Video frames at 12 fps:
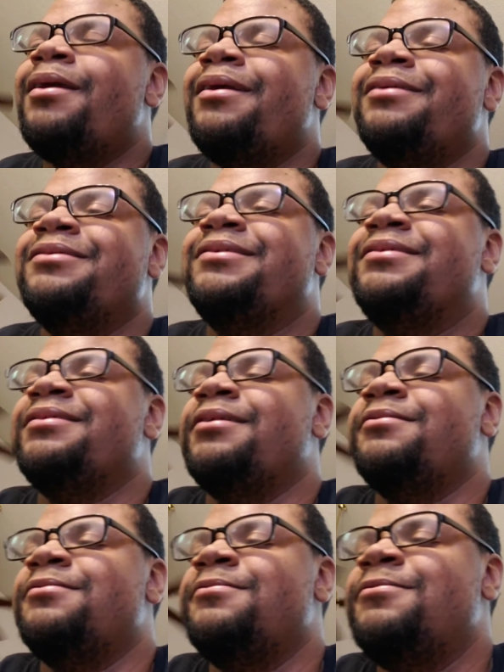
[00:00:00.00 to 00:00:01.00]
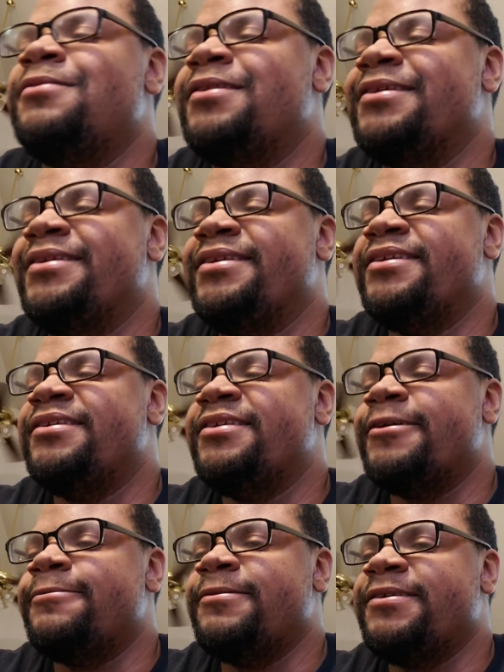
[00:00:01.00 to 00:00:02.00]
So this is
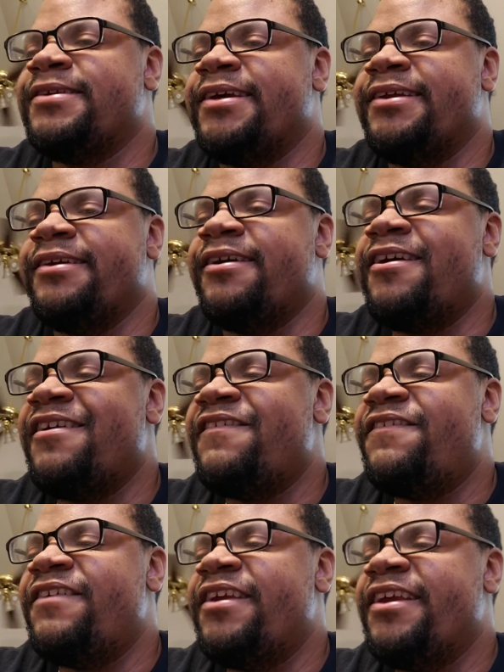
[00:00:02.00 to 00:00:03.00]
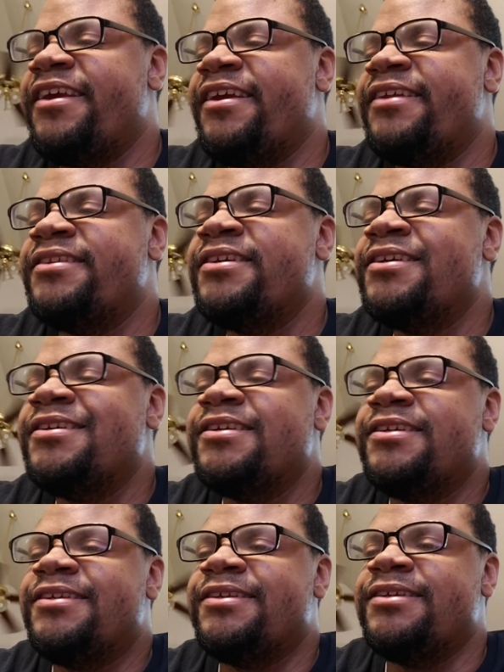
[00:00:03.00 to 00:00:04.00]
Jeffrey signing off, and
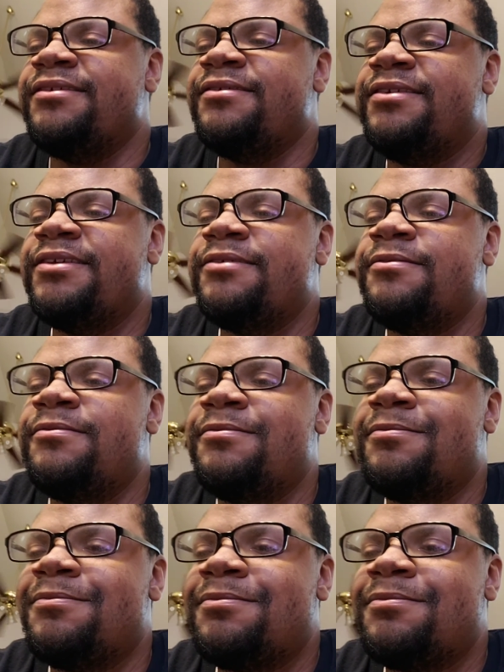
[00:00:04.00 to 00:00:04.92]
see you soon.